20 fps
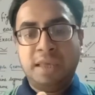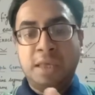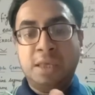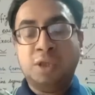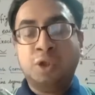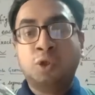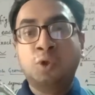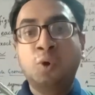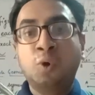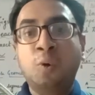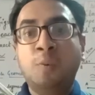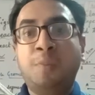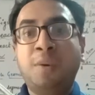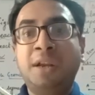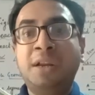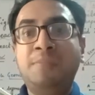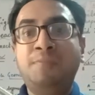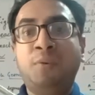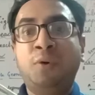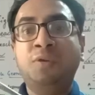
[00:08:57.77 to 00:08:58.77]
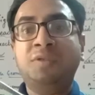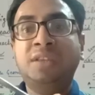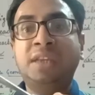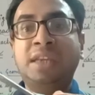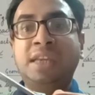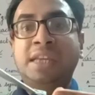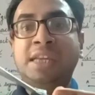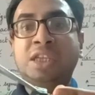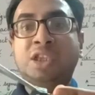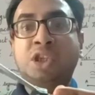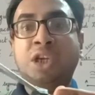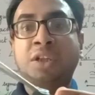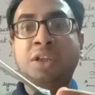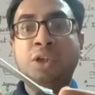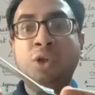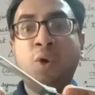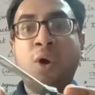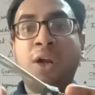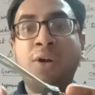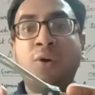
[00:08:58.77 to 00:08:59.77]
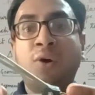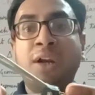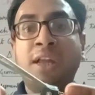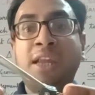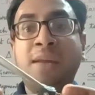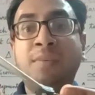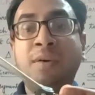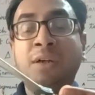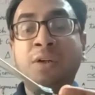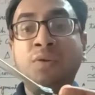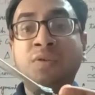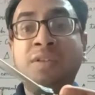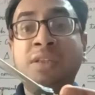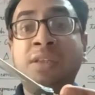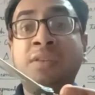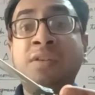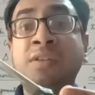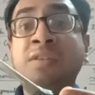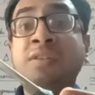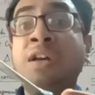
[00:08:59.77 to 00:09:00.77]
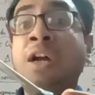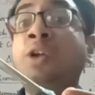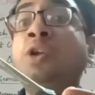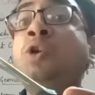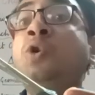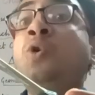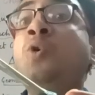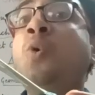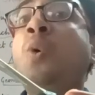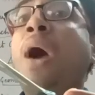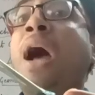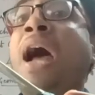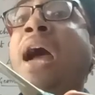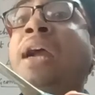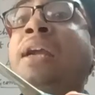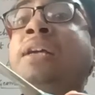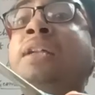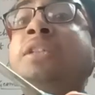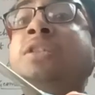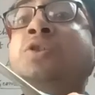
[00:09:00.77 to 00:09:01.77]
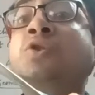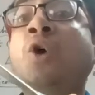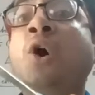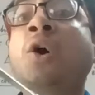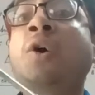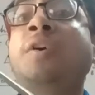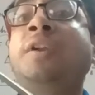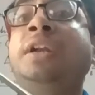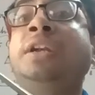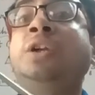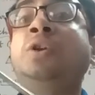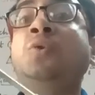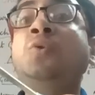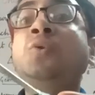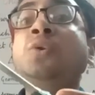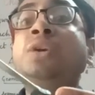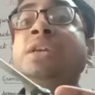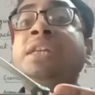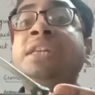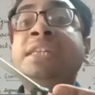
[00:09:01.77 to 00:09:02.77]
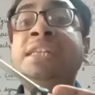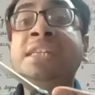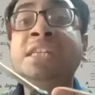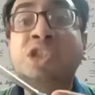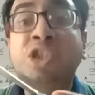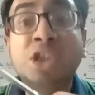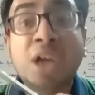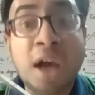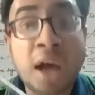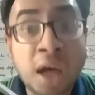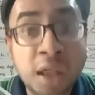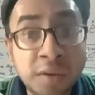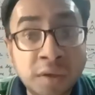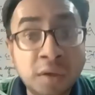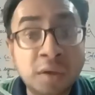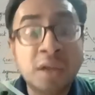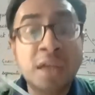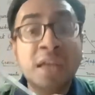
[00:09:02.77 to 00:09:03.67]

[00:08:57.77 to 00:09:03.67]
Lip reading: superimposing each other, you are not able to see. These are two angles congruent to each other.